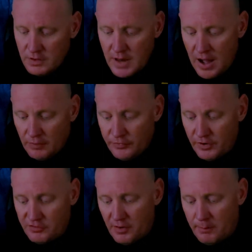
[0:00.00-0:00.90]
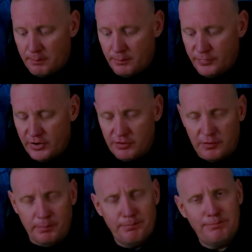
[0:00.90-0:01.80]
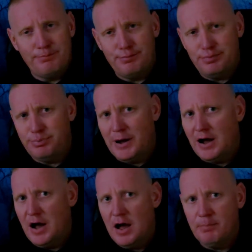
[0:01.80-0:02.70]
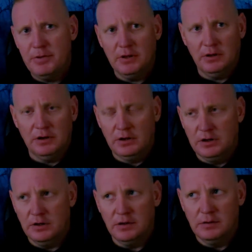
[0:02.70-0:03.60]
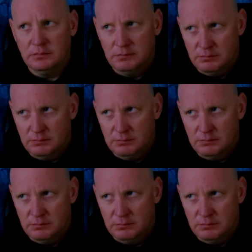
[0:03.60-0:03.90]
Now, there's a popular